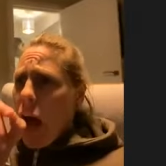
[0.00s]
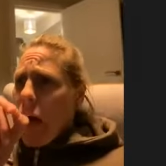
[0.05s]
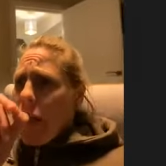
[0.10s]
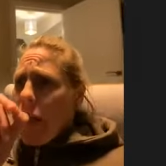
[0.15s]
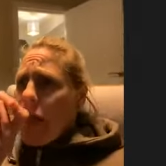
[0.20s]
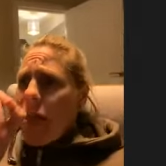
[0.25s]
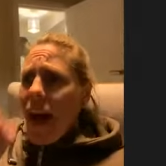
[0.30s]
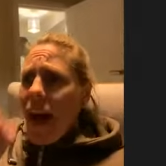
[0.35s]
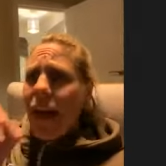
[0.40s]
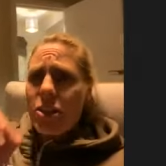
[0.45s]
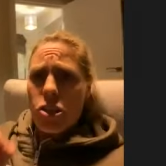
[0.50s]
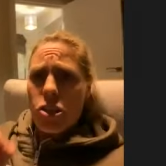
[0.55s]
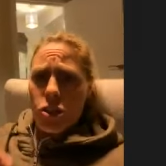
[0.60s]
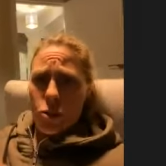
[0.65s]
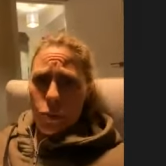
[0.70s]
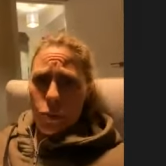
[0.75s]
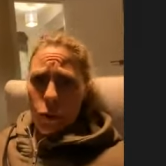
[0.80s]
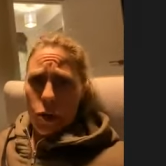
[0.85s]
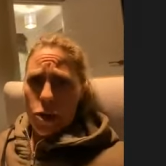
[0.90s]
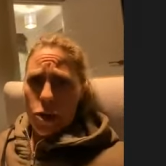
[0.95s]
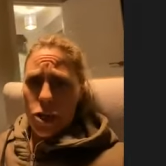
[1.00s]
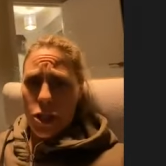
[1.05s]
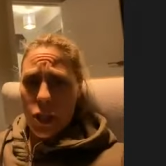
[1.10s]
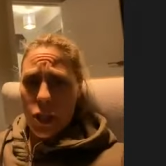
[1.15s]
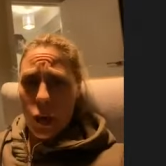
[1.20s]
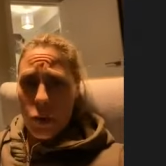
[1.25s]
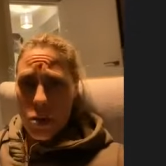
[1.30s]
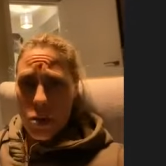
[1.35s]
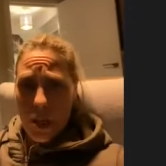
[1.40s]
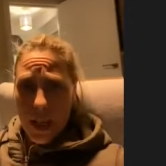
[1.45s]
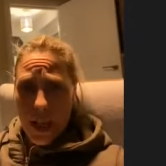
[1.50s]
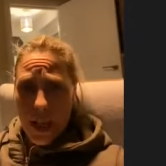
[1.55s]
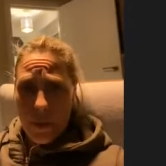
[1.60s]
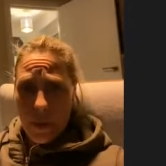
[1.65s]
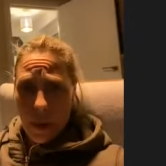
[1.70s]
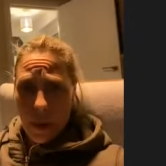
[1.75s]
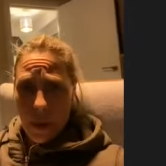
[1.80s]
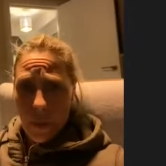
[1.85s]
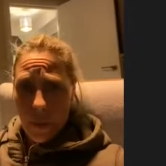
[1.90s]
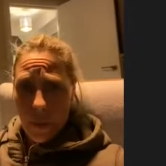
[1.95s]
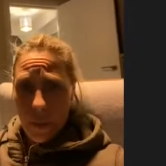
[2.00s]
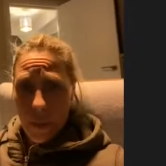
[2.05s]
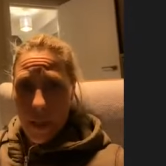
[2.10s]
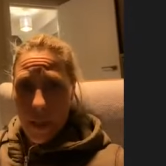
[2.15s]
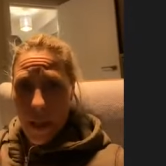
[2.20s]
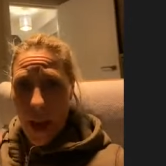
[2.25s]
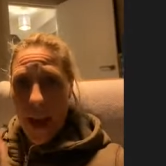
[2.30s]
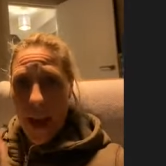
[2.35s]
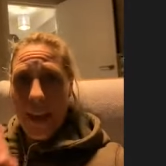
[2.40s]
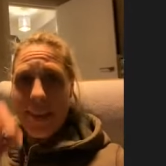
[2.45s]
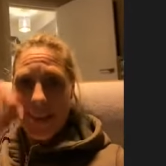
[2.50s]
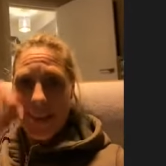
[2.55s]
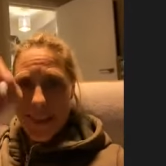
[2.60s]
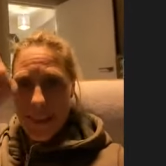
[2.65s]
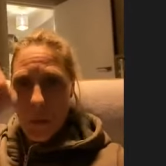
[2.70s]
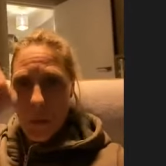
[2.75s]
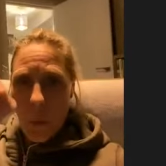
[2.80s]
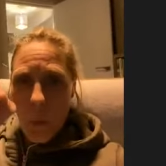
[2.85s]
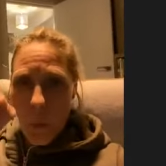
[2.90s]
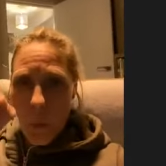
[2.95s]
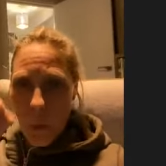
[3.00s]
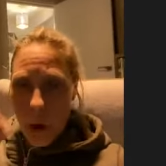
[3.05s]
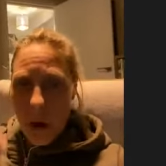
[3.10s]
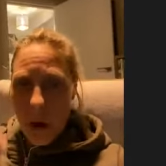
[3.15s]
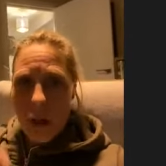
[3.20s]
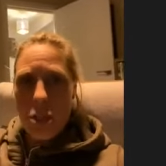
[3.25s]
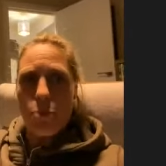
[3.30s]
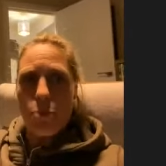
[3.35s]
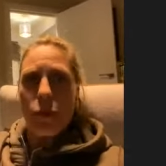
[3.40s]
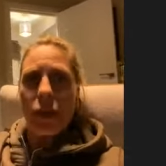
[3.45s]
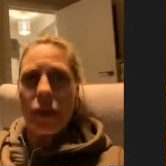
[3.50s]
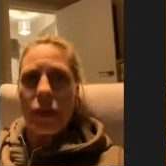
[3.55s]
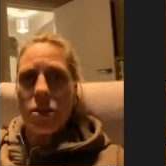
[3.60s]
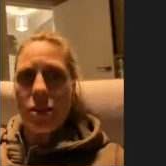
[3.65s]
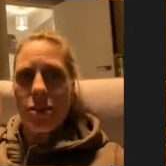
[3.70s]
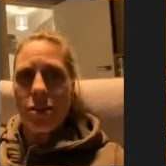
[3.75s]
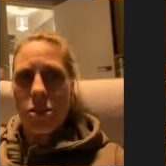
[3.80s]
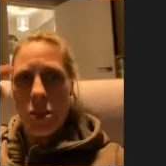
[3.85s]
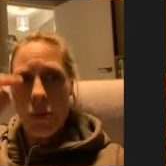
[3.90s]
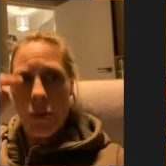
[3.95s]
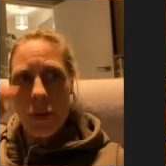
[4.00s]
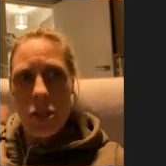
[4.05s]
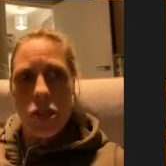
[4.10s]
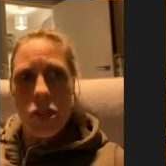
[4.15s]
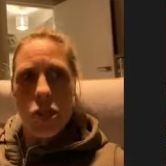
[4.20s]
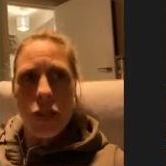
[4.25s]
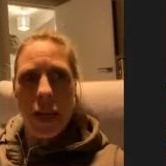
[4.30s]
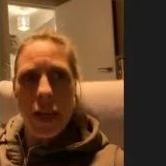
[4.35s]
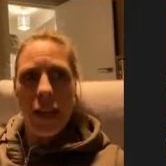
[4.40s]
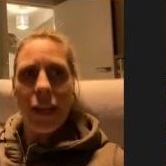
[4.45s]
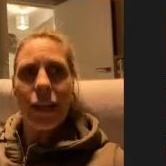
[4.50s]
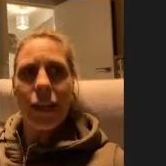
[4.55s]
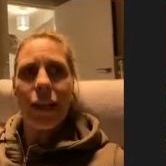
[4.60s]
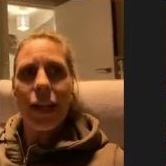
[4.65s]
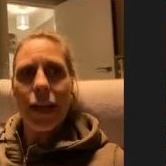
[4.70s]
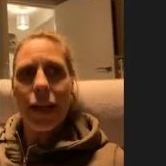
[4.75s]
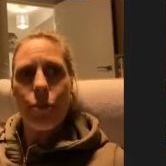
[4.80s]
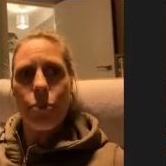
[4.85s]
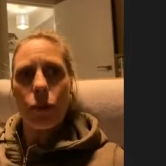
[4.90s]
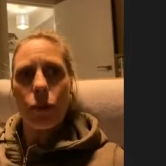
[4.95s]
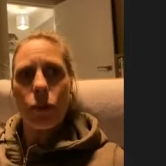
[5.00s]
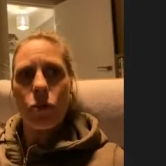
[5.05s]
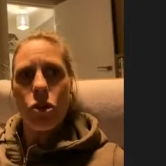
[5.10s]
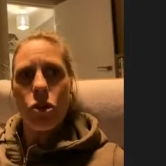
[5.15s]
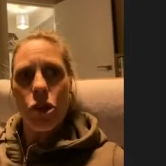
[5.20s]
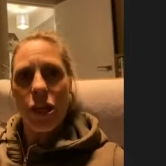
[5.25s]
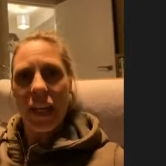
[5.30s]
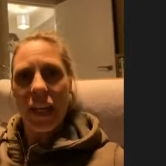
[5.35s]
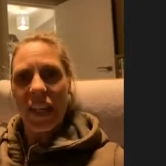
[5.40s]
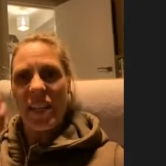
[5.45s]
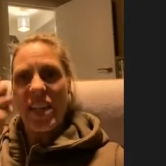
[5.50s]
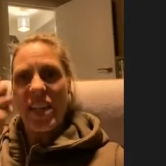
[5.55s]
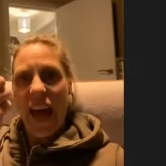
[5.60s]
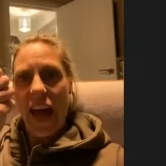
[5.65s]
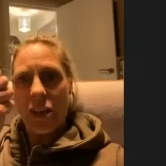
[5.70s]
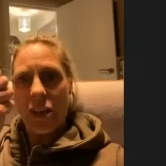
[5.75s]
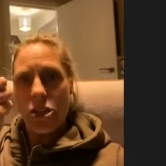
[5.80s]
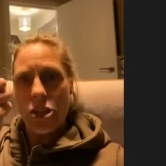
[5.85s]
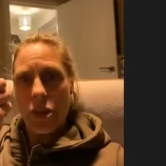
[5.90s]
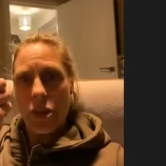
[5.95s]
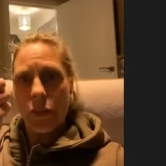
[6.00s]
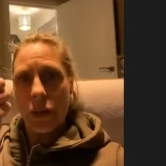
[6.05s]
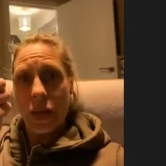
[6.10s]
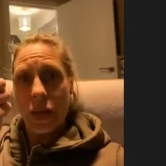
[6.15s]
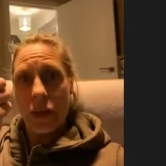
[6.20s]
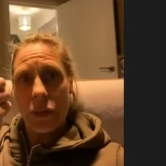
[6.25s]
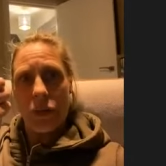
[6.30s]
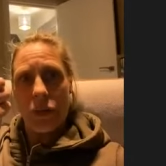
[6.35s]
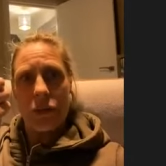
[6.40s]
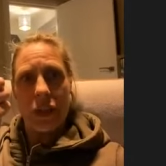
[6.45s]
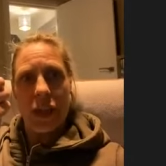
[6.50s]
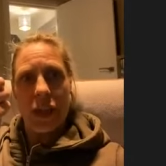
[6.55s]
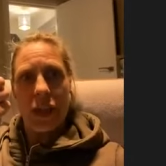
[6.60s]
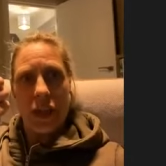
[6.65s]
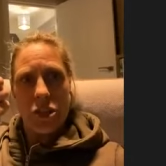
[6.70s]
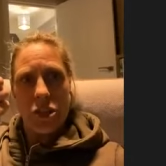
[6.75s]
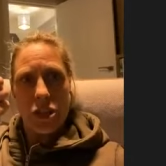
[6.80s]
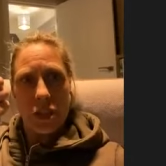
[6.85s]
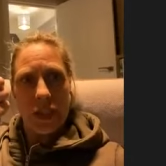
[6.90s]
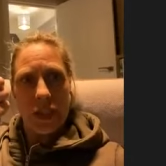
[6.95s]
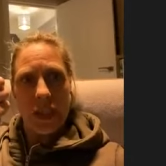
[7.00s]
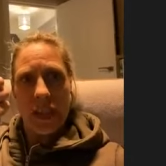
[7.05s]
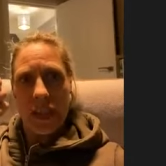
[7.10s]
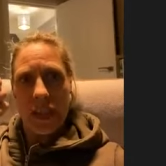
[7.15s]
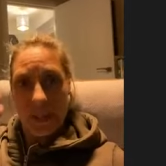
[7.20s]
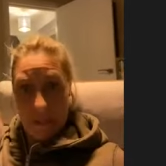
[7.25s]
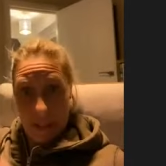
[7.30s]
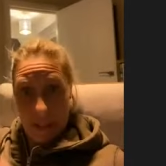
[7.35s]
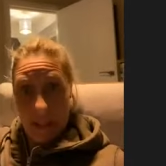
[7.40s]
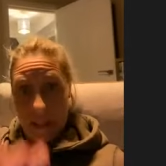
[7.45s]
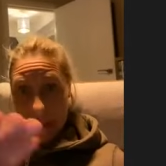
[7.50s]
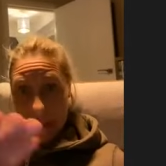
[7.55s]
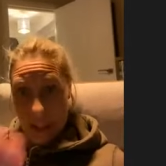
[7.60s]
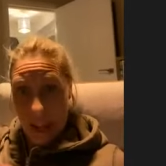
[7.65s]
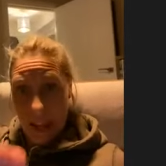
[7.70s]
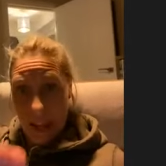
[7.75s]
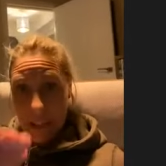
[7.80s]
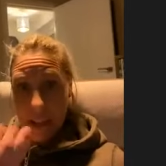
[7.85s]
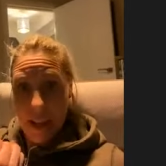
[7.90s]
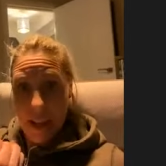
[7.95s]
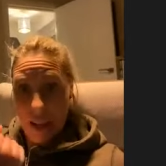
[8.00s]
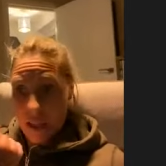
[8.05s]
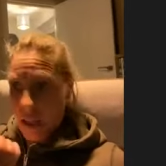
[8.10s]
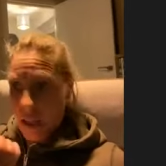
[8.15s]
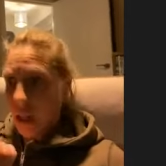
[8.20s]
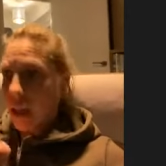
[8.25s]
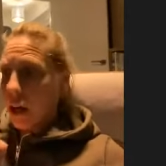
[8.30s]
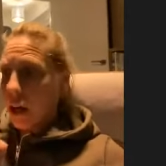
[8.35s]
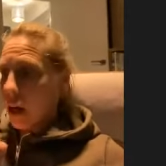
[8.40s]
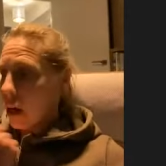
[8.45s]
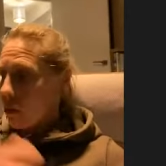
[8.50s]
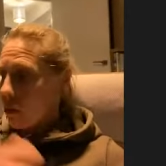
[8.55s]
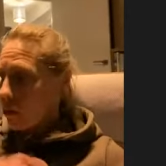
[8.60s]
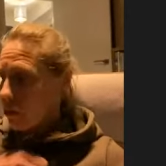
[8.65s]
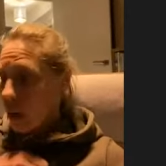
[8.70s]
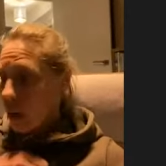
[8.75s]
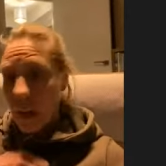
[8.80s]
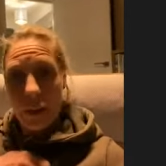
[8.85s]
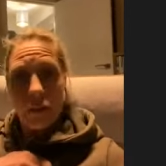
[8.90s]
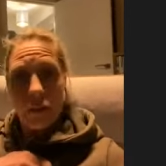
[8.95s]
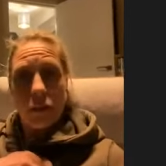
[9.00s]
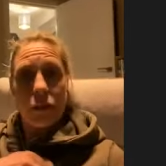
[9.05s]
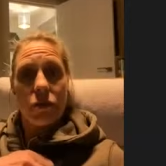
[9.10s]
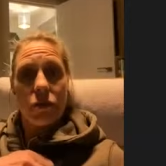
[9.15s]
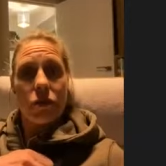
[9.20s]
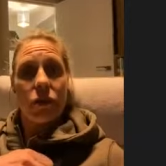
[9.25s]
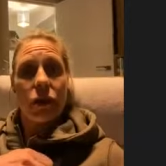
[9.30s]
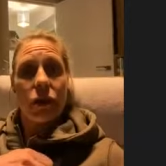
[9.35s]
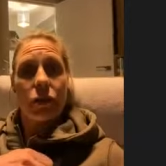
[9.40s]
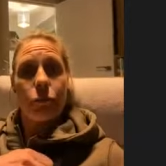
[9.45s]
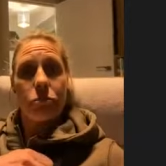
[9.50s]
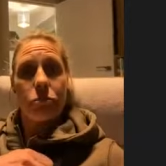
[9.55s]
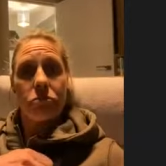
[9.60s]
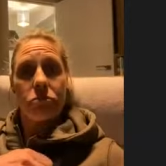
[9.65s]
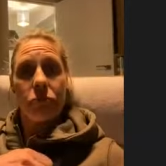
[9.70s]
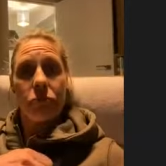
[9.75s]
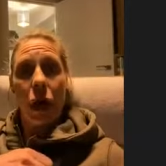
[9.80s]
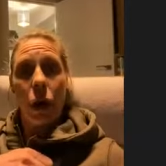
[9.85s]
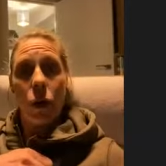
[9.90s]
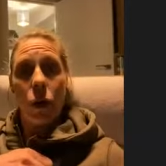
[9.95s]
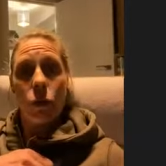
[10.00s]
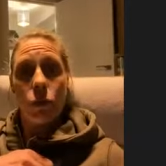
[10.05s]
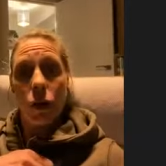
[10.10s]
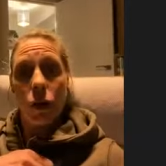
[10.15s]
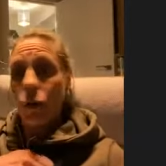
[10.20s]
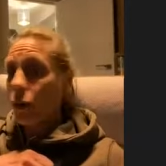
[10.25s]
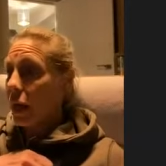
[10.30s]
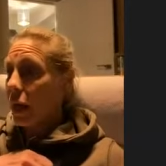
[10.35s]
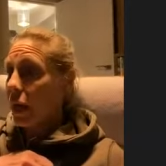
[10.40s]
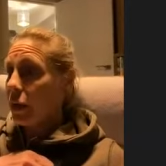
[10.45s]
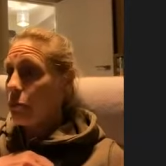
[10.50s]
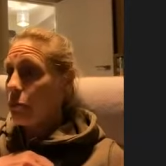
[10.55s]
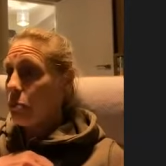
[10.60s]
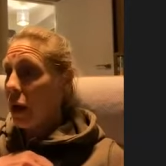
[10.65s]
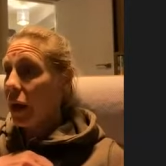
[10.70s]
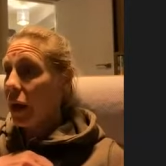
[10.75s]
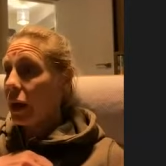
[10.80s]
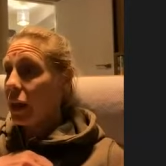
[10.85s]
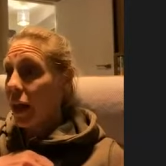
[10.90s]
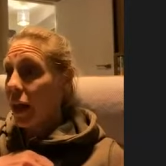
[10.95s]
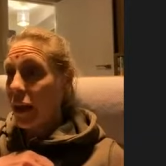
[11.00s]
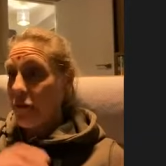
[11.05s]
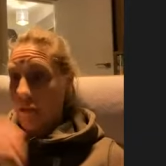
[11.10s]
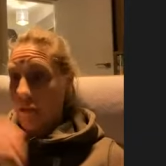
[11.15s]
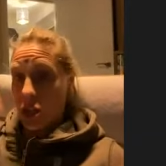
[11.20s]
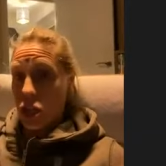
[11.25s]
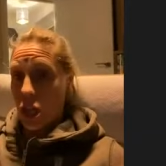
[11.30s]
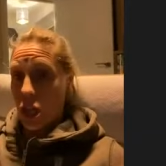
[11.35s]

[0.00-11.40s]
That's your worst nocebo. That is the worst, because as soon as you get a label, you get attached to it and you think as you did, exactly as, right, this is it. Oh, okay, my life is